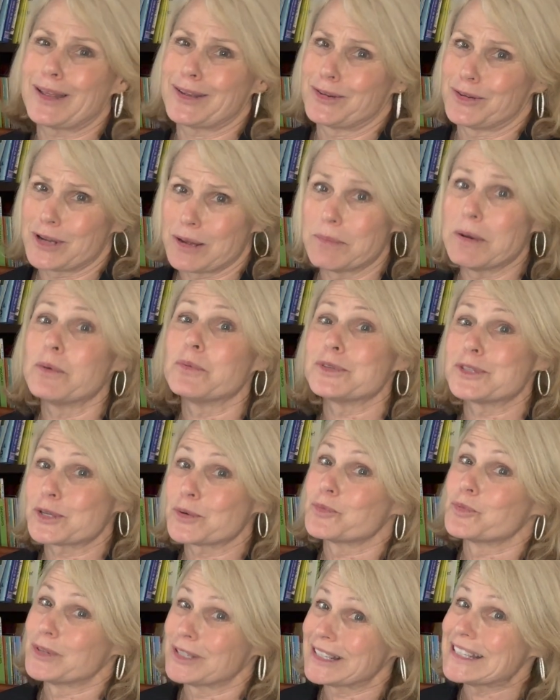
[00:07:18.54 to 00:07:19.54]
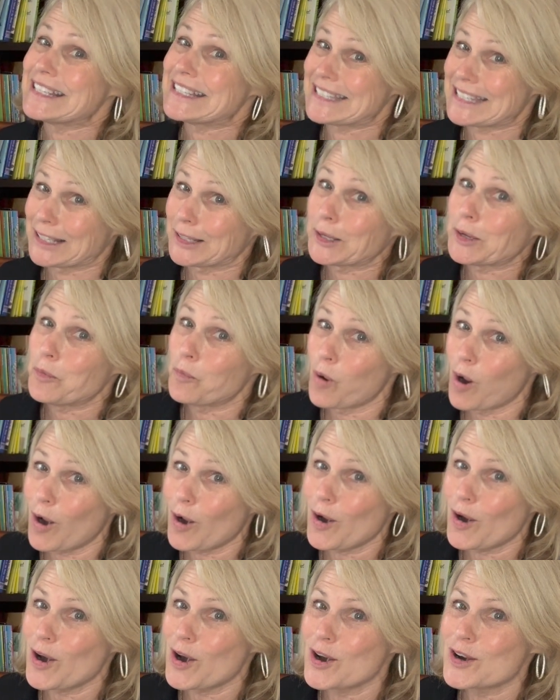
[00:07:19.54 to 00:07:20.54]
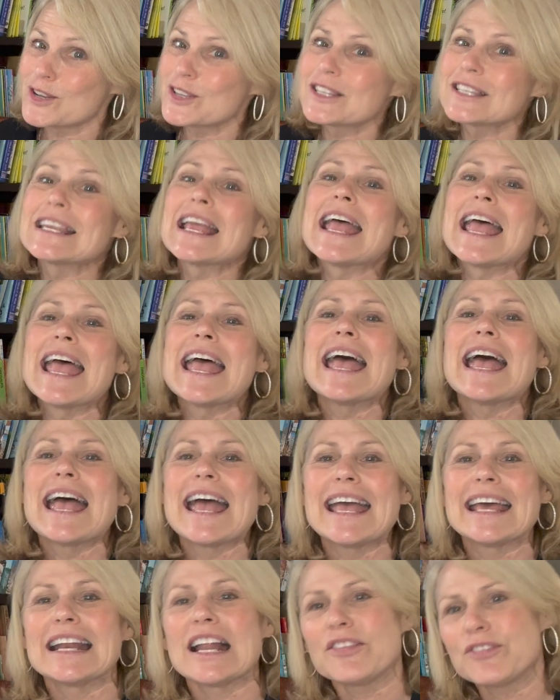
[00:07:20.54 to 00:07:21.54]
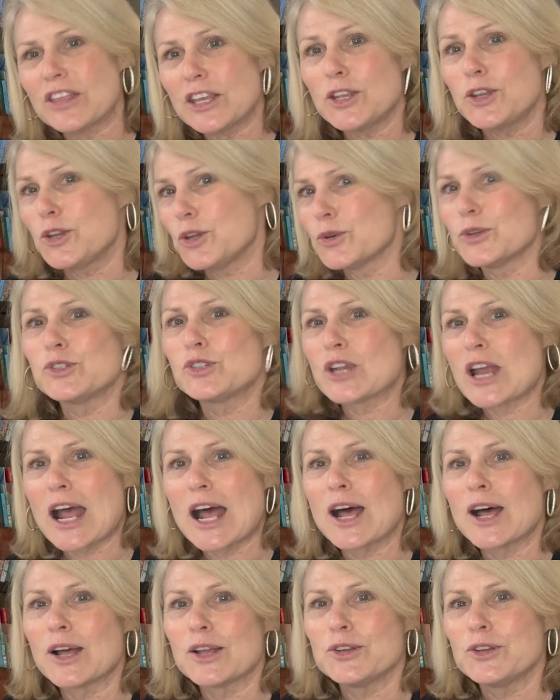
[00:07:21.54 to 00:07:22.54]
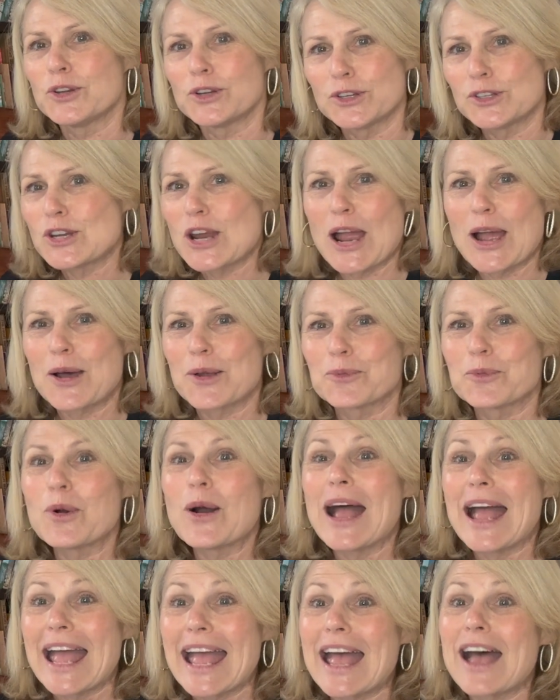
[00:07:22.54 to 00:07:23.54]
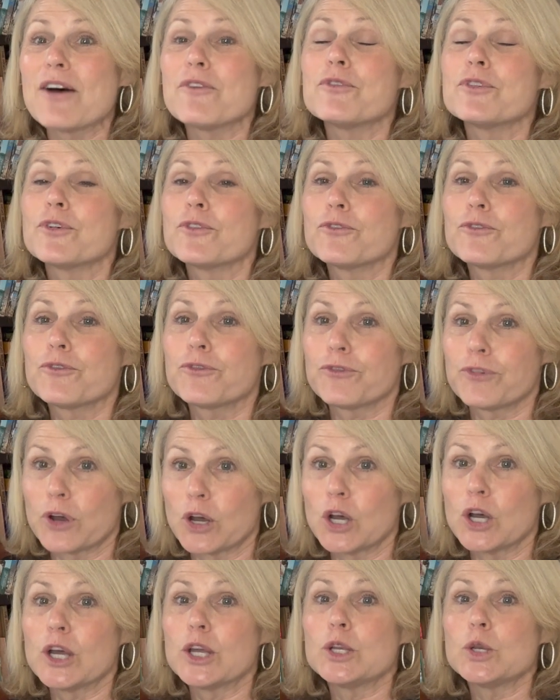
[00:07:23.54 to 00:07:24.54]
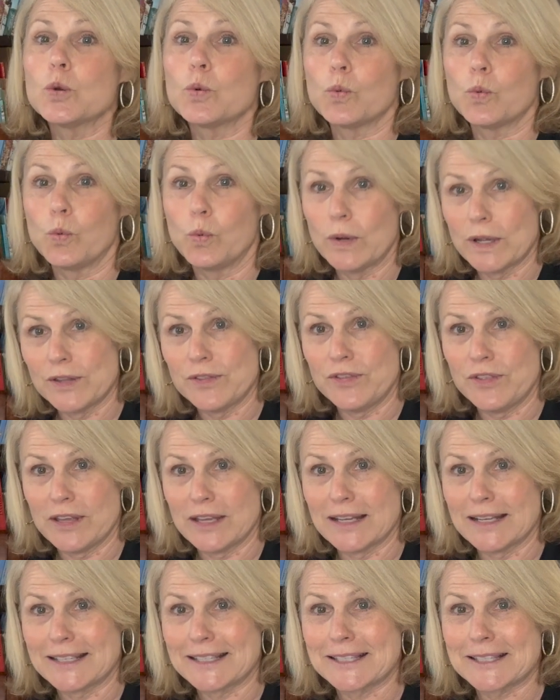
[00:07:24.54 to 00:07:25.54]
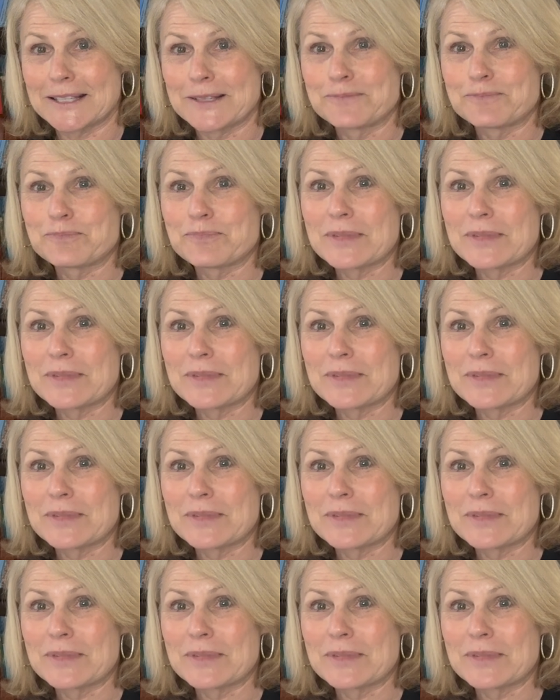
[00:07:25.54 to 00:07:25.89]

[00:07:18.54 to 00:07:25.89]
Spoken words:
going to come up with some really silly words. And I think you and your child will have fun with this.